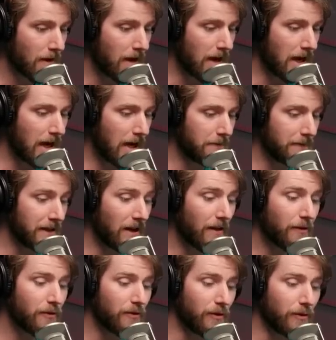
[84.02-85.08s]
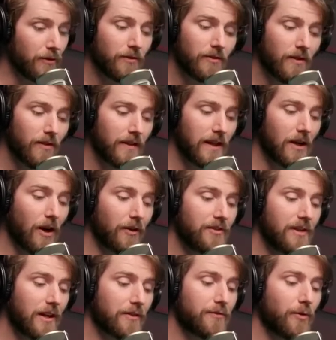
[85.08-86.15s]
In other news, the
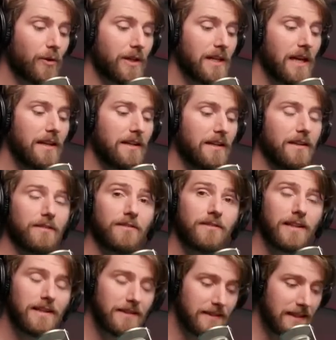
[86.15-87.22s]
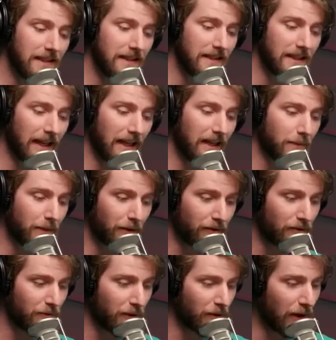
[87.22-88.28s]
RTX 4080 16 gig
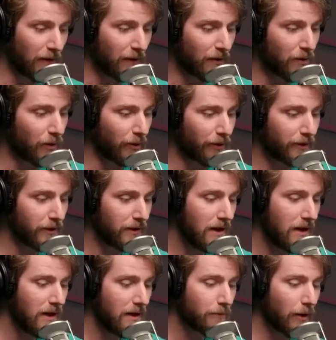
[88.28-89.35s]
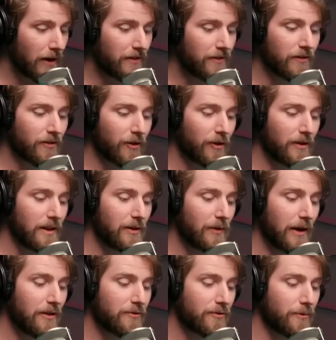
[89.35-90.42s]
appears to be around the corner. Prices currently
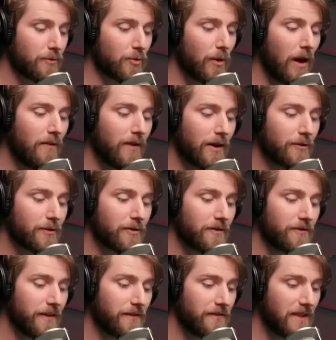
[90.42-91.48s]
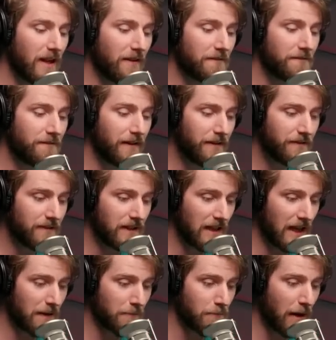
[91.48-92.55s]
range from $1,200 to
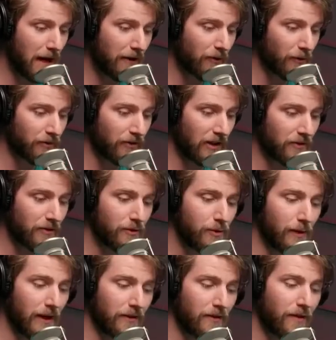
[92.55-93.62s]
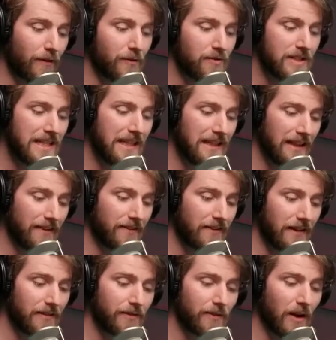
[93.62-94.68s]
$1,550 at Micro Center, who has 13
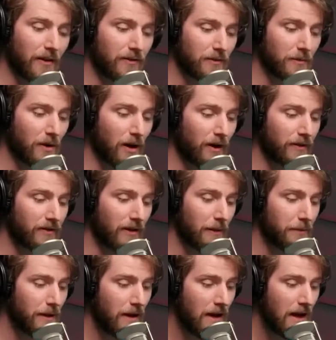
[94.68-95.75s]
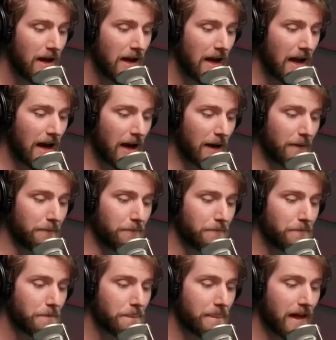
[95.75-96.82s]
listings of custom cards up.
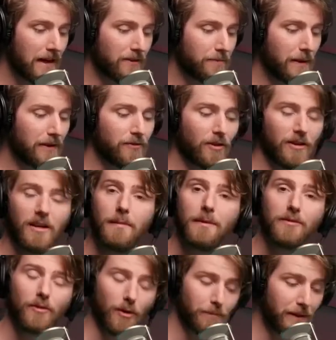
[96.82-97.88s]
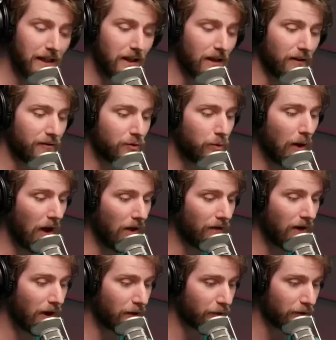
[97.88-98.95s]
That's based on an MSRP of
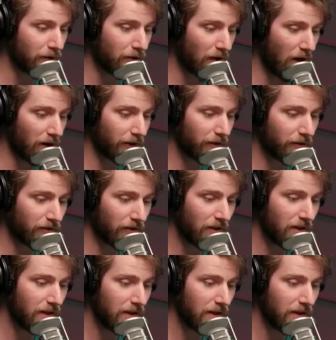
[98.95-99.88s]
$1,200.